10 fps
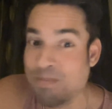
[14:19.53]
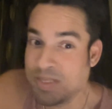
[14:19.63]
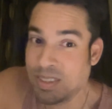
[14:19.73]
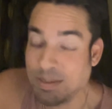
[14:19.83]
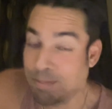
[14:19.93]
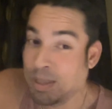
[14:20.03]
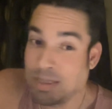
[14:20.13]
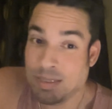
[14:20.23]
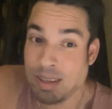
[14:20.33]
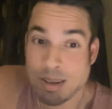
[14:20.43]
And this,
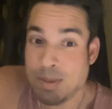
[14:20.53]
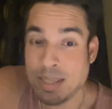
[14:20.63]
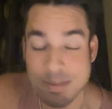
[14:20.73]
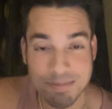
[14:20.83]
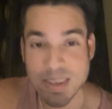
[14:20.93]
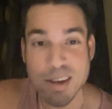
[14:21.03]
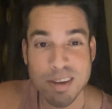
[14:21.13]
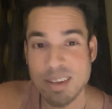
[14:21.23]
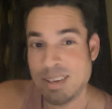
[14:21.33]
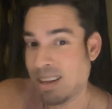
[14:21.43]
I mean,
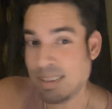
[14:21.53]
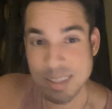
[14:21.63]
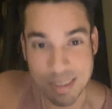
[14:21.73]
nothing